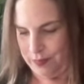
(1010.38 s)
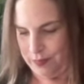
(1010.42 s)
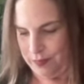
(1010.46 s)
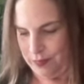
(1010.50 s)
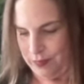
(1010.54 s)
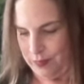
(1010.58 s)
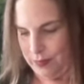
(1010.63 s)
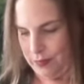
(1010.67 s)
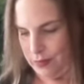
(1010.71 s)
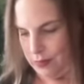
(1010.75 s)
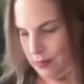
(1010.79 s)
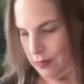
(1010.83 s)

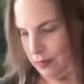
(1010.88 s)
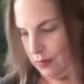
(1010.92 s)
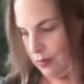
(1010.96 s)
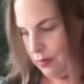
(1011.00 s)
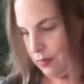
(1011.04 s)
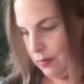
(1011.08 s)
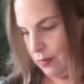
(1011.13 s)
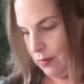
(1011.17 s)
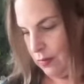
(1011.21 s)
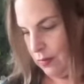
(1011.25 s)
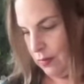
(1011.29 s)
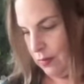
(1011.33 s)

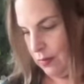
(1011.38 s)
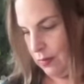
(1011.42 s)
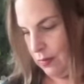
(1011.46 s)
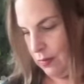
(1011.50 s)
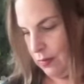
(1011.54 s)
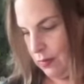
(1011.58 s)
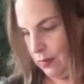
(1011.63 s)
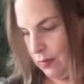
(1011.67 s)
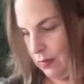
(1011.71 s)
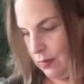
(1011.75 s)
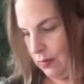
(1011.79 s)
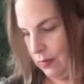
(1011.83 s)

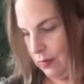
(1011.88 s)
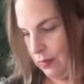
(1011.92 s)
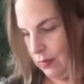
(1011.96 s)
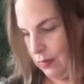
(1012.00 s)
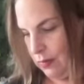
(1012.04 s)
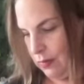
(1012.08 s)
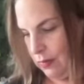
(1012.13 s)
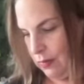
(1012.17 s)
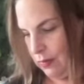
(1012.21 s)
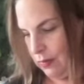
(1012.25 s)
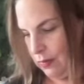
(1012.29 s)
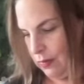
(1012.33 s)

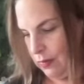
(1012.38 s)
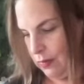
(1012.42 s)
(no one is talking)